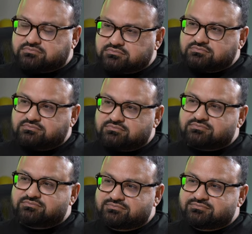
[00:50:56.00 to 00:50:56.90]
There's
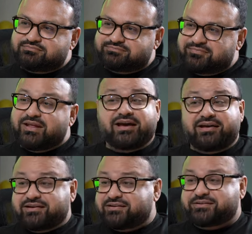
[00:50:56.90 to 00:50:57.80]
no shortcuts, yeah? Yeah,
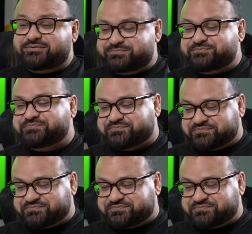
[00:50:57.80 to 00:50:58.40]
yeah. You still have to